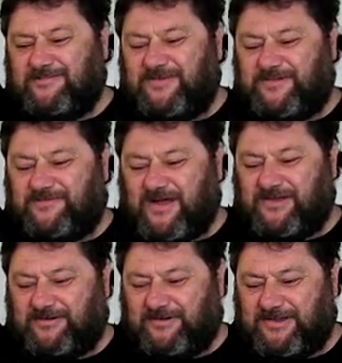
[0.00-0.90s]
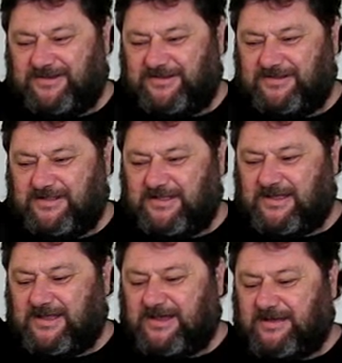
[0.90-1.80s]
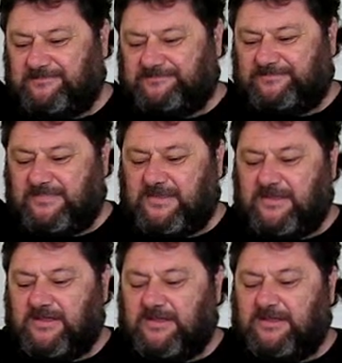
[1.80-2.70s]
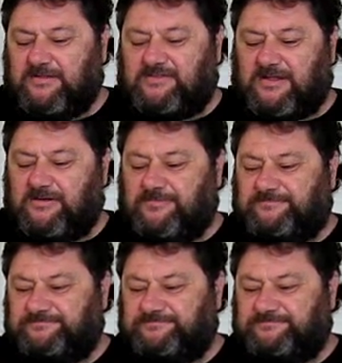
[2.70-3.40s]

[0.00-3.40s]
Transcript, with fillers: bit of fucking around. Um, so,